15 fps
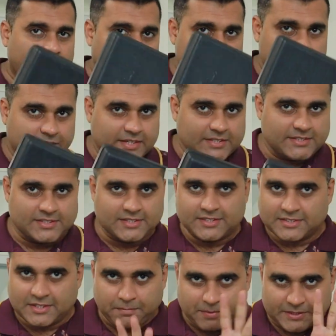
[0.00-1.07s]
And once
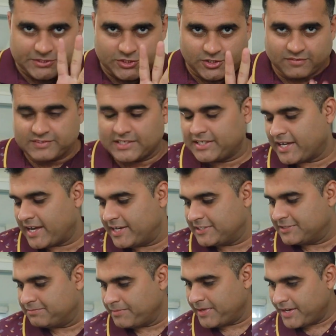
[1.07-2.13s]
the puncture of the tire
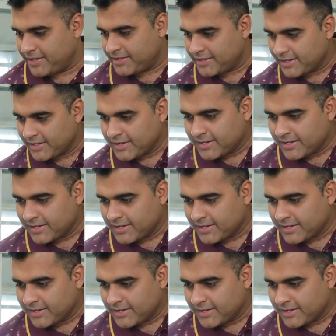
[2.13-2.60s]
is made,